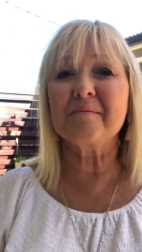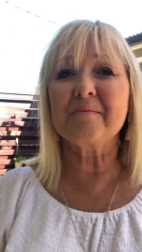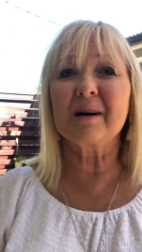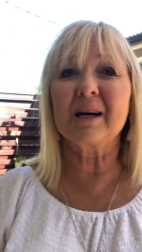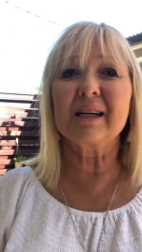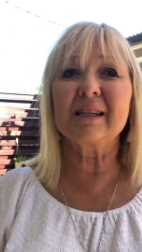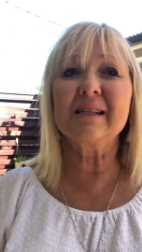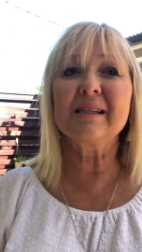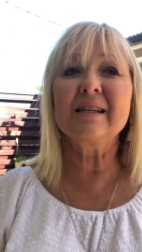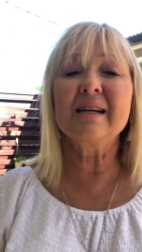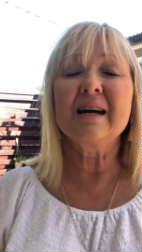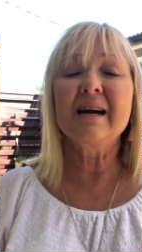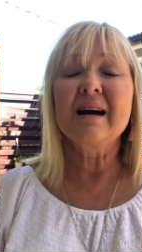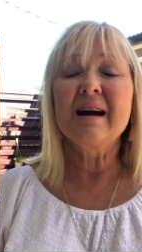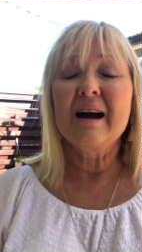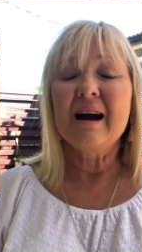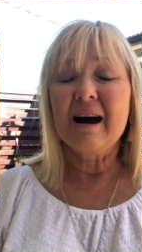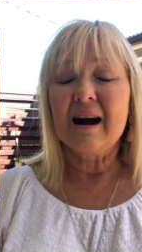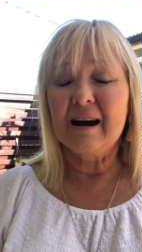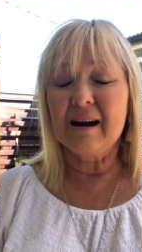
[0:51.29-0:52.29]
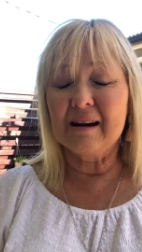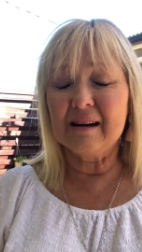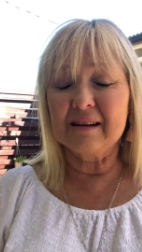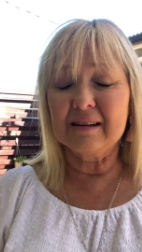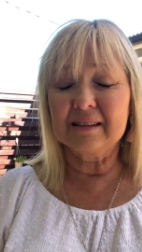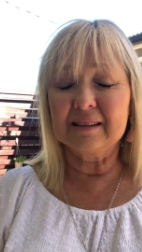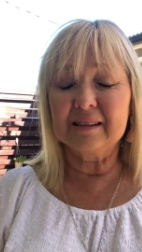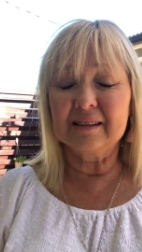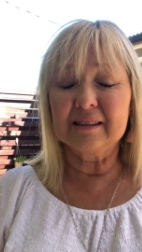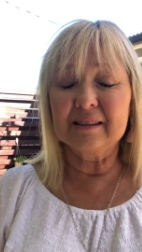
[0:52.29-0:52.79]
Martin
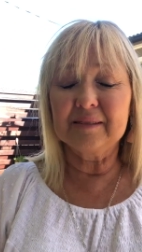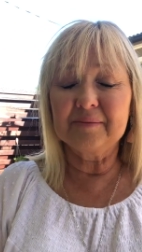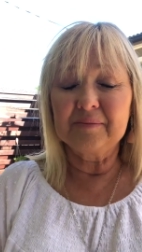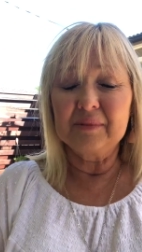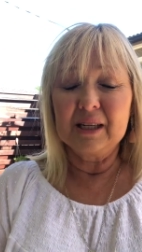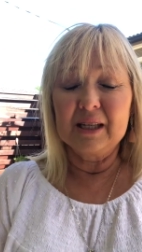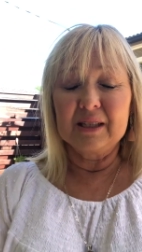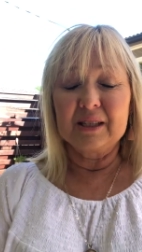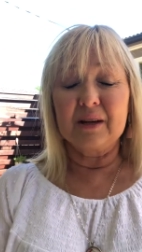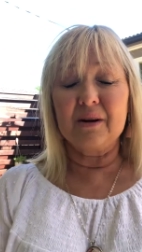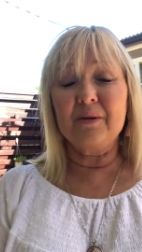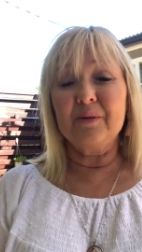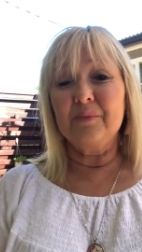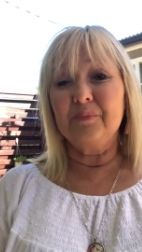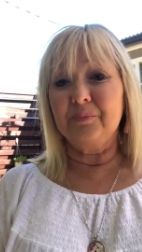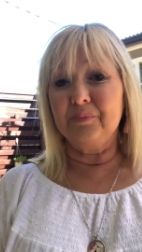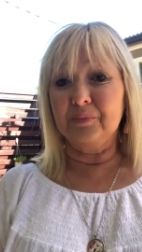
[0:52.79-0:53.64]
um, so